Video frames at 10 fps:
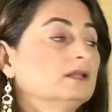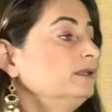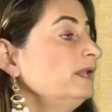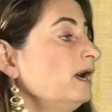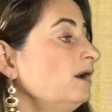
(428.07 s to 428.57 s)

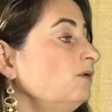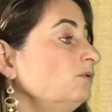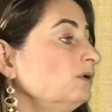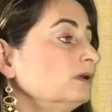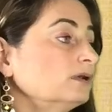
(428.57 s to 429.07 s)

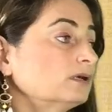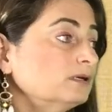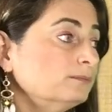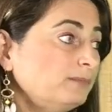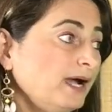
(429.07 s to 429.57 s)
Now,
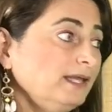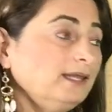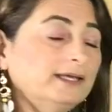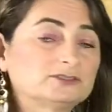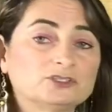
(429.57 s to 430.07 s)
combine
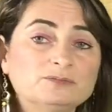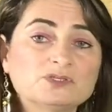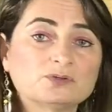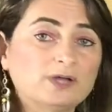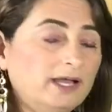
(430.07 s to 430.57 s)
like terms,
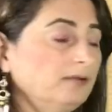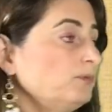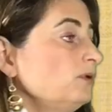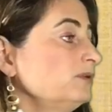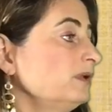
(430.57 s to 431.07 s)
so add up
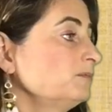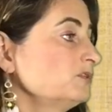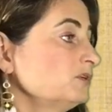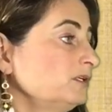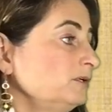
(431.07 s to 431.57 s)
all the
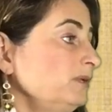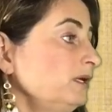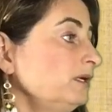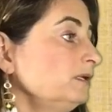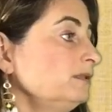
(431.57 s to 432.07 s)
numbers in the
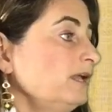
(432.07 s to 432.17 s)
numerator.